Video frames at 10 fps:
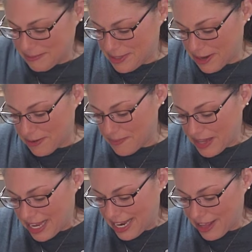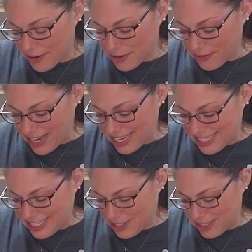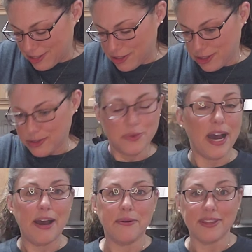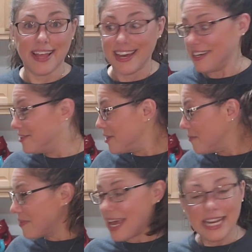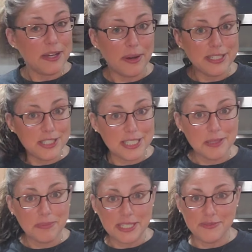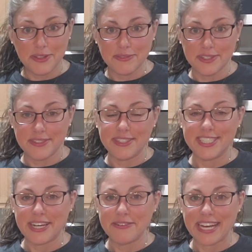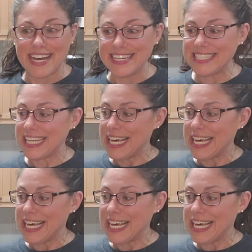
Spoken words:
So another great addition to our line. So any questions, please feel free to reach out, guys.